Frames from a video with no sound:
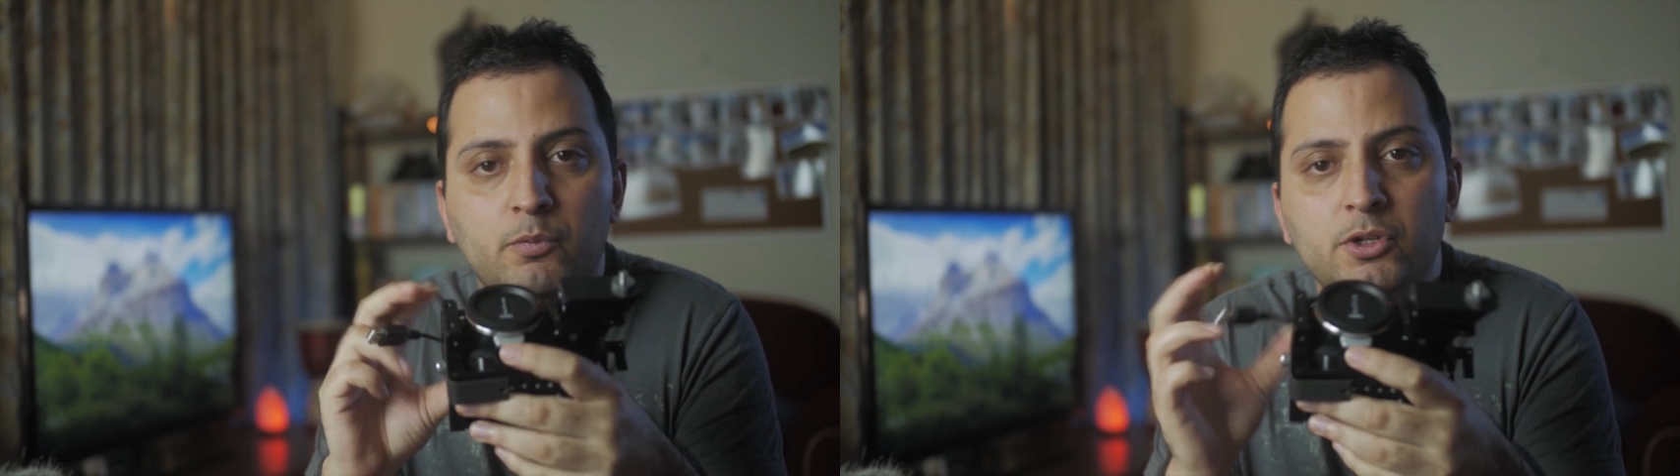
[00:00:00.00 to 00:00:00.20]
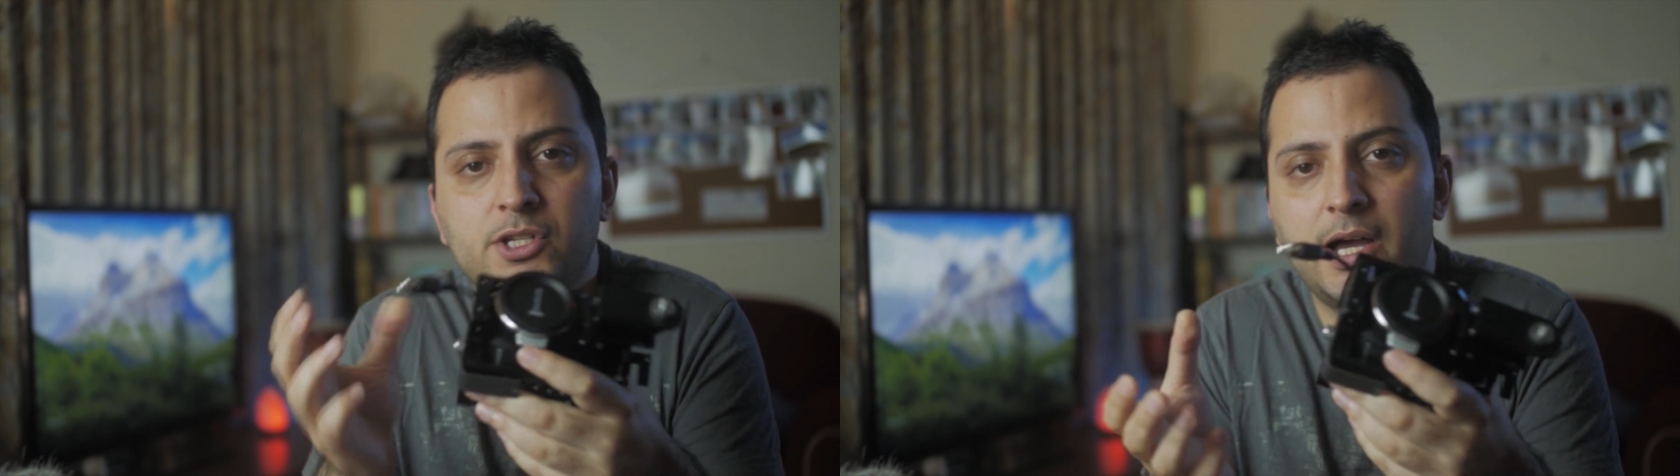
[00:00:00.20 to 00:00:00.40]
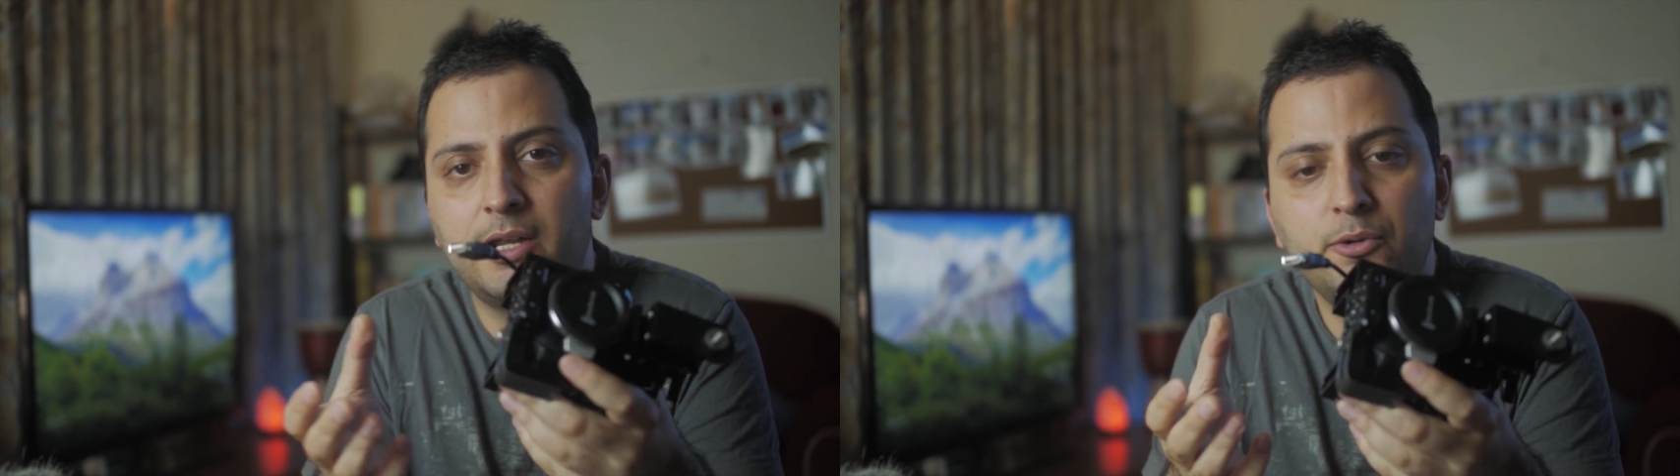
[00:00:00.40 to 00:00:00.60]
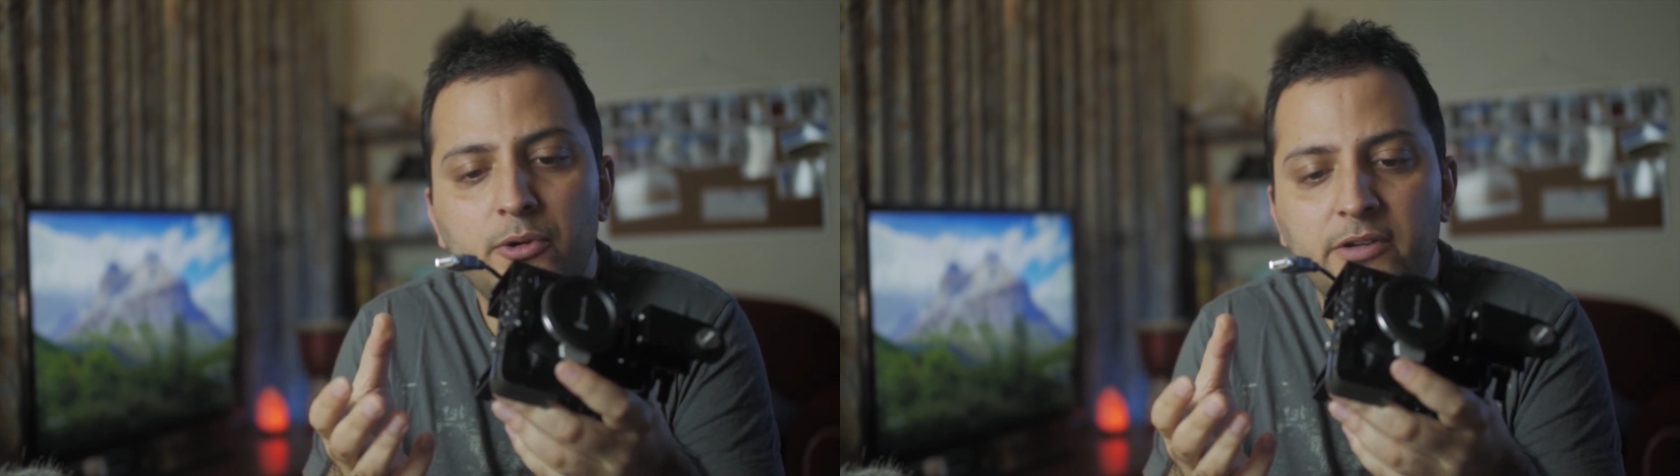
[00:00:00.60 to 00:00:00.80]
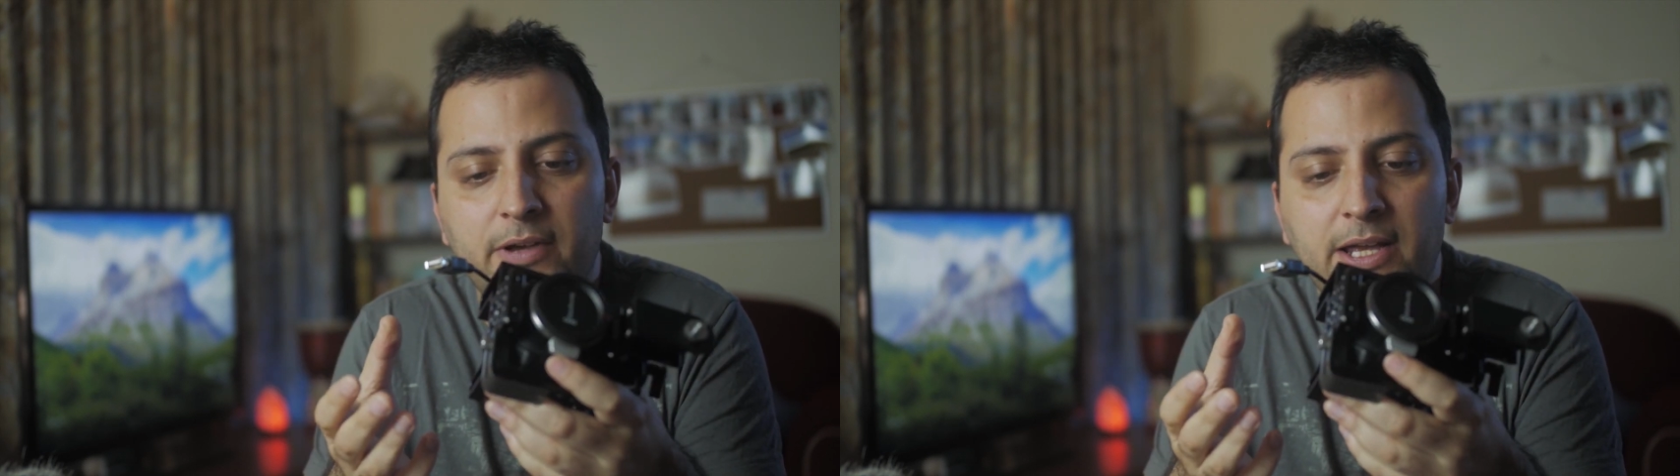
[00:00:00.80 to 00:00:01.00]
which I don't
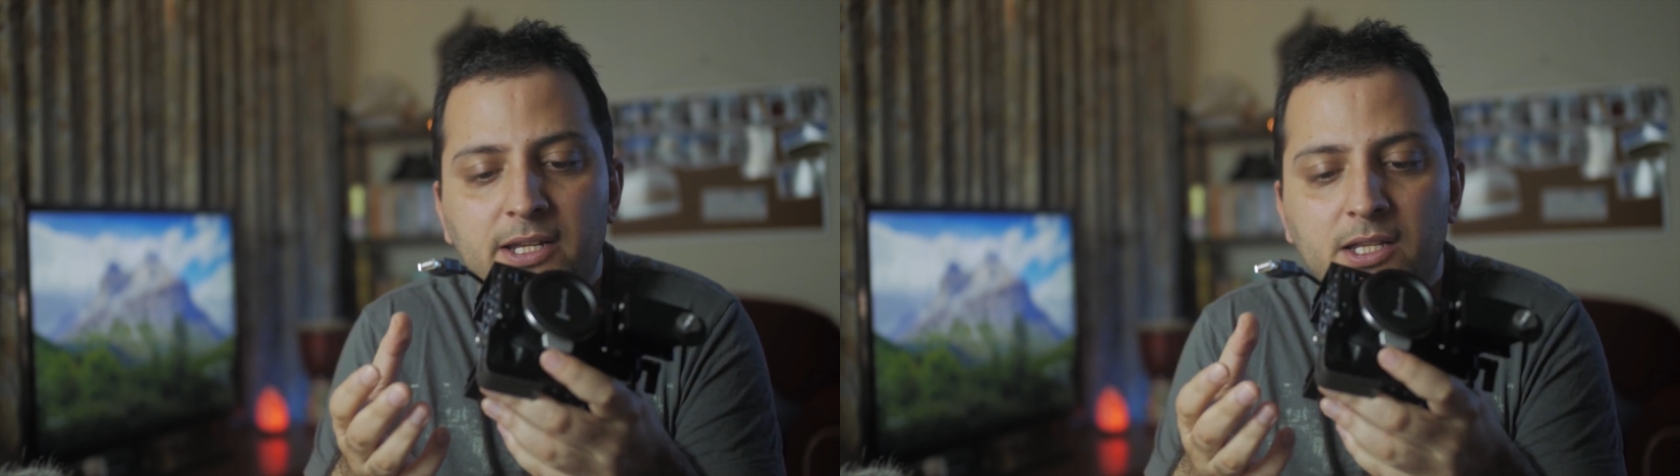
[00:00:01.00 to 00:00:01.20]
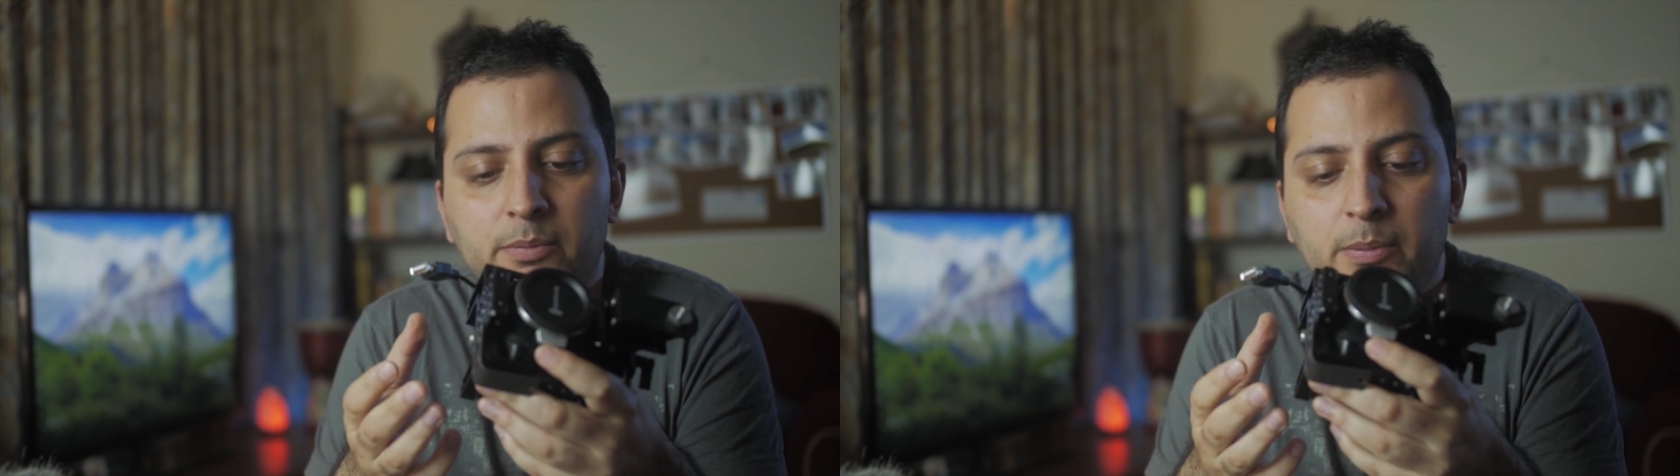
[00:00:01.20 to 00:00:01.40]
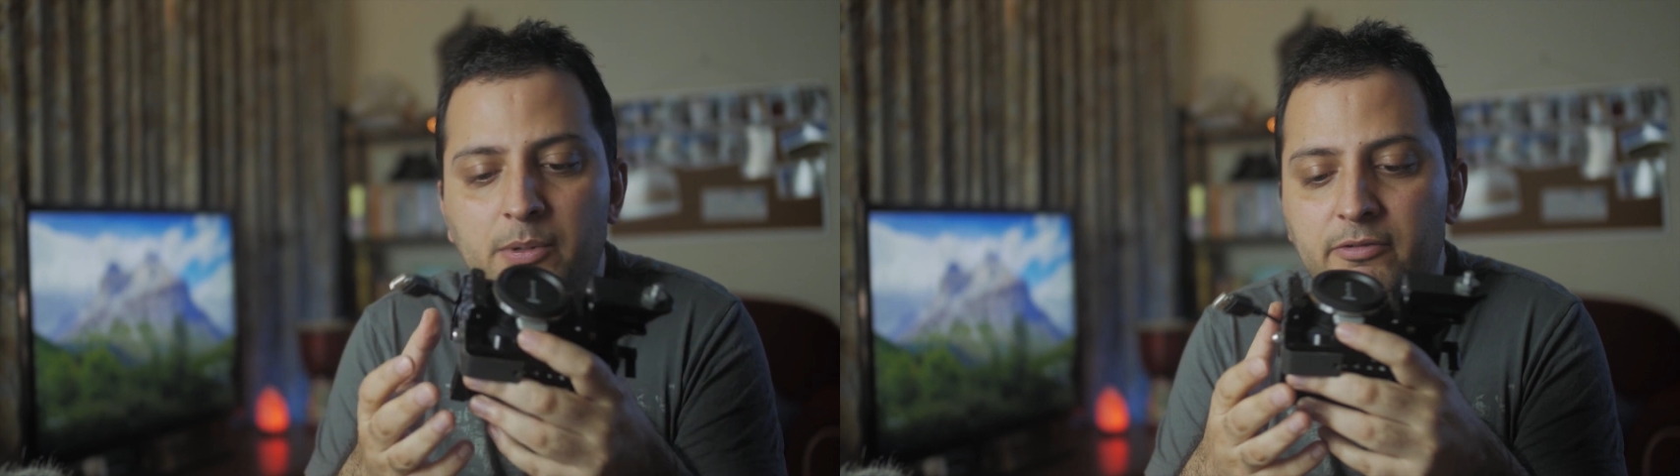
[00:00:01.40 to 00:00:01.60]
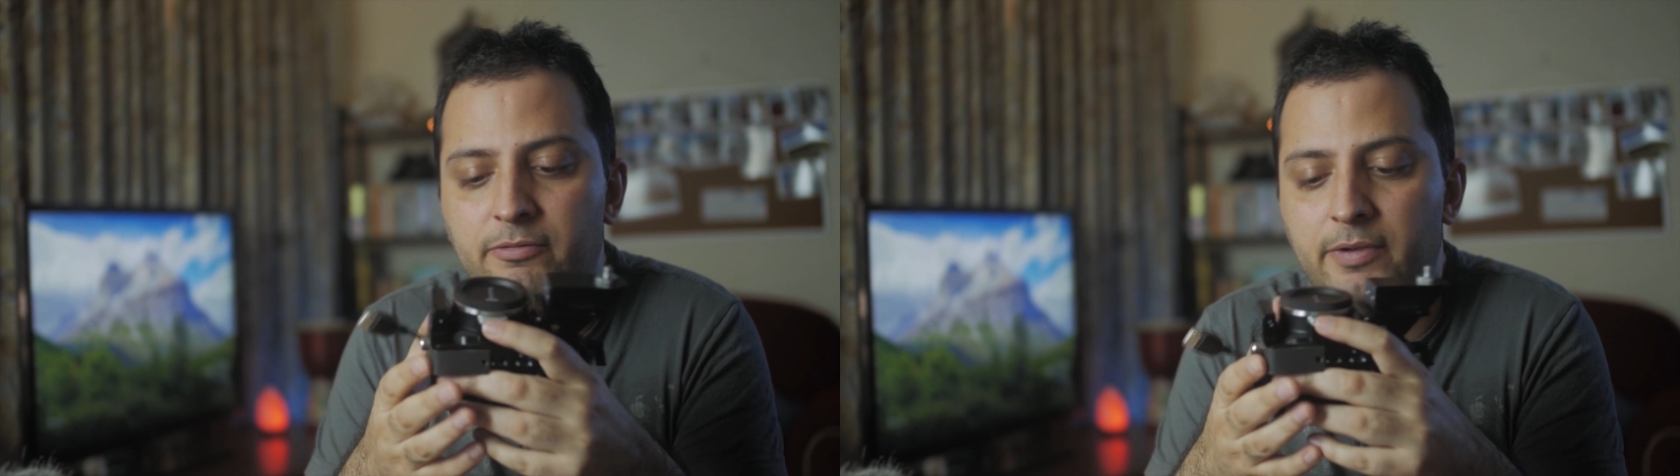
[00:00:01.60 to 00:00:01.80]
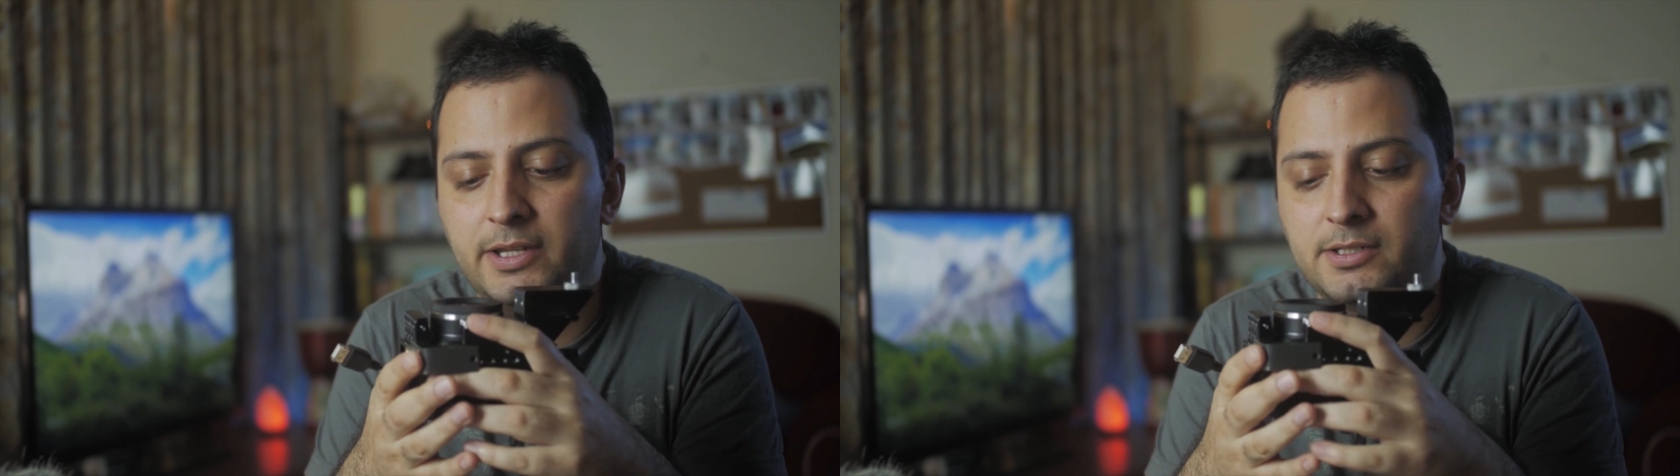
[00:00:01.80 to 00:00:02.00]
know if any other people have
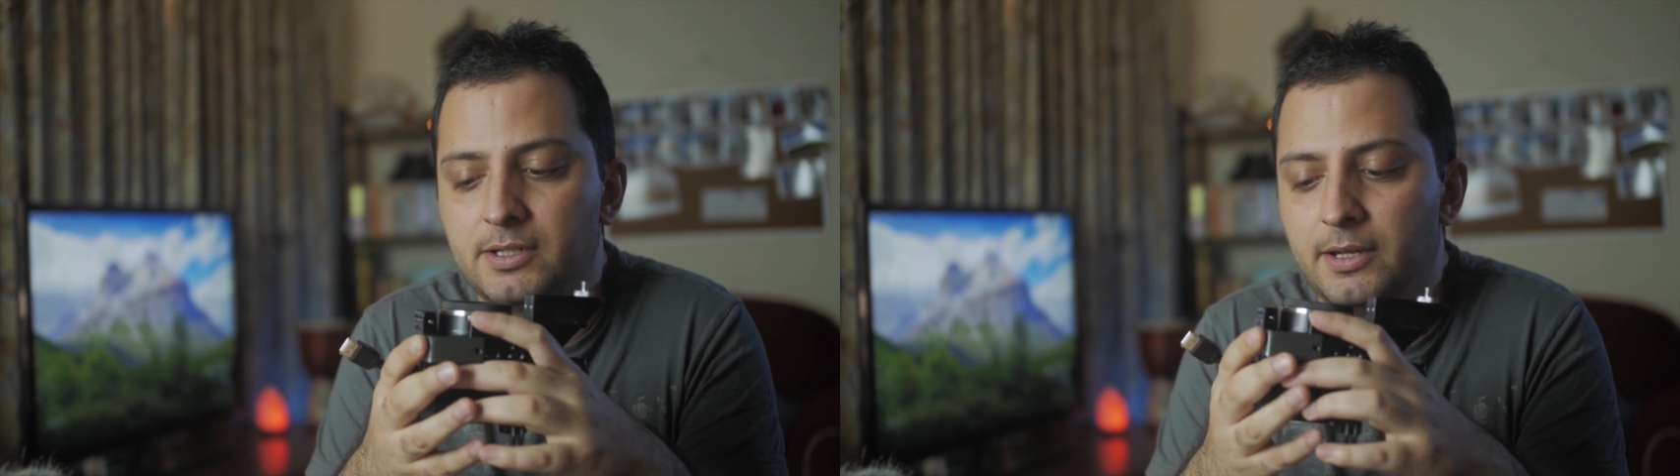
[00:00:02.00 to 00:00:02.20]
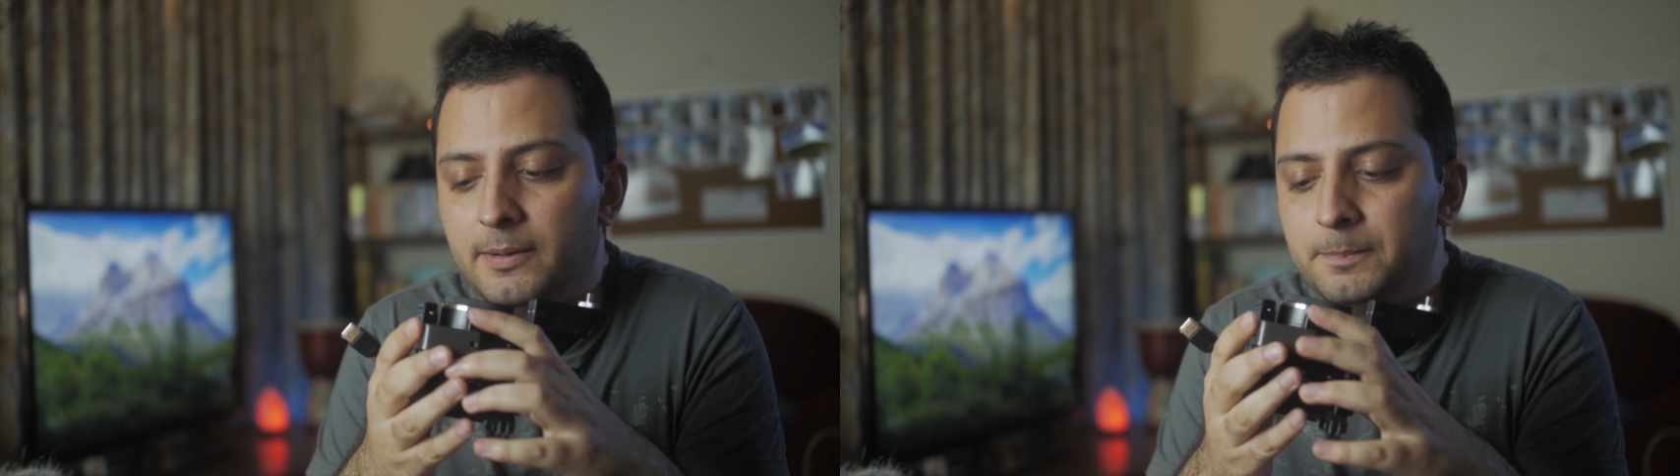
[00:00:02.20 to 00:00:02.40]
faced.